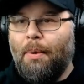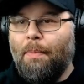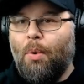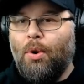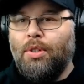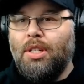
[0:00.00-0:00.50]

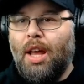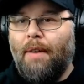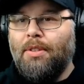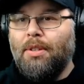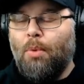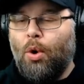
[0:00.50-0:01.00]
More
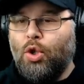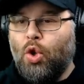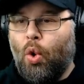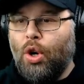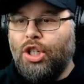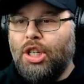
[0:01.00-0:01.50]
stuff, some more
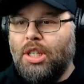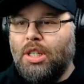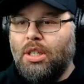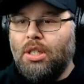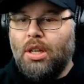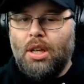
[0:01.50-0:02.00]
torches.